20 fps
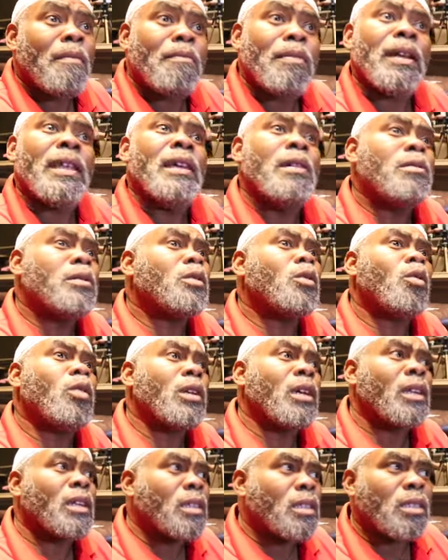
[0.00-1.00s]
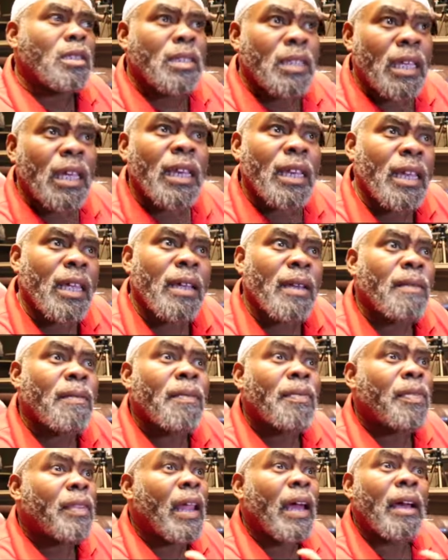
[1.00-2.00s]
But he was going to get me.
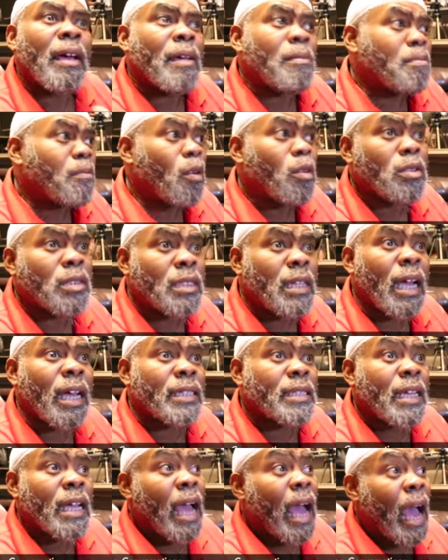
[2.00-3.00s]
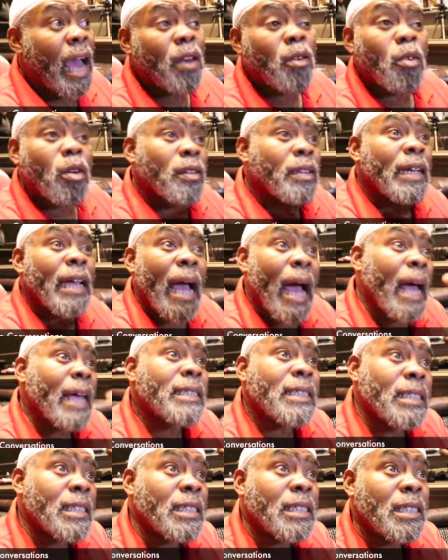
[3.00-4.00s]
Now, most guys, I know other
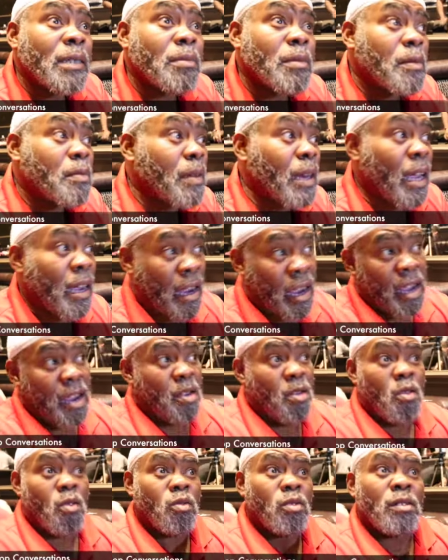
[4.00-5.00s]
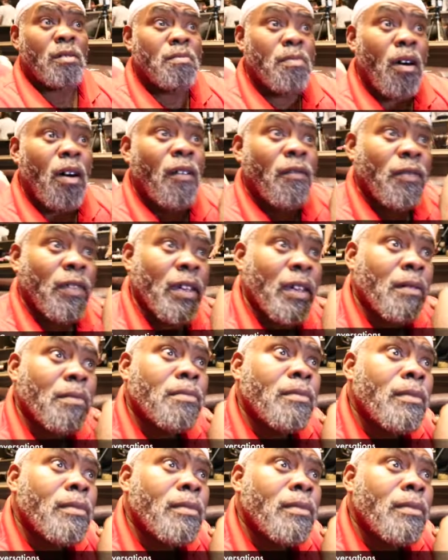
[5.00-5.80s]
guys in the gym that been like, I ain't holding the ball for him.